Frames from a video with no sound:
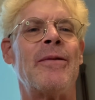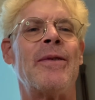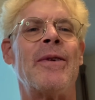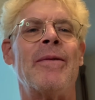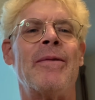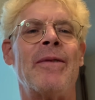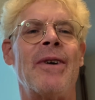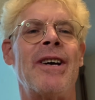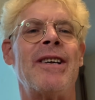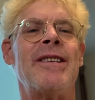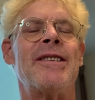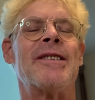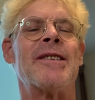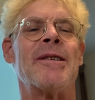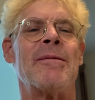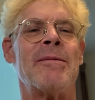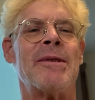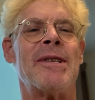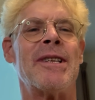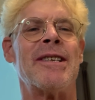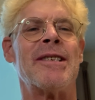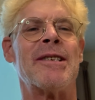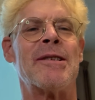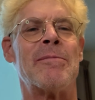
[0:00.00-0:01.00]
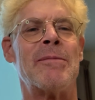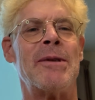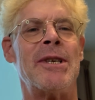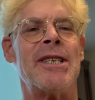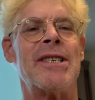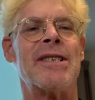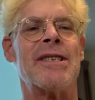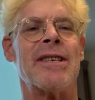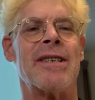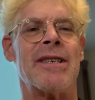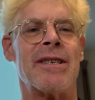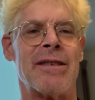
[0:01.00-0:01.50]
if you find someone that
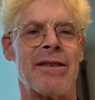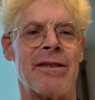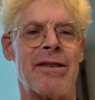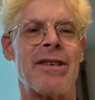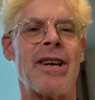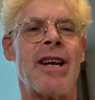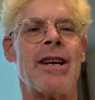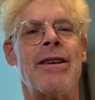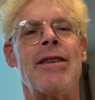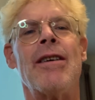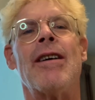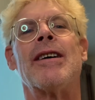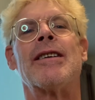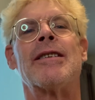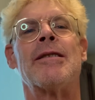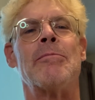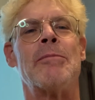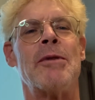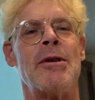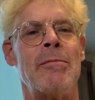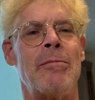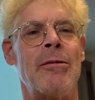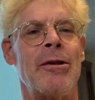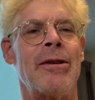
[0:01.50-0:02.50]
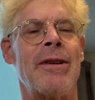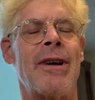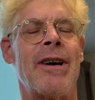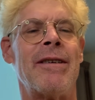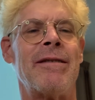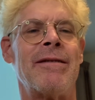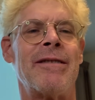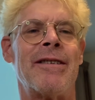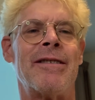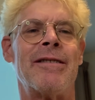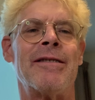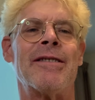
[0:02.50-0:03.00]
speaks English. I talk to people
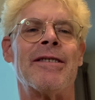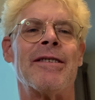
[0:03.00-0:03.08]
down there.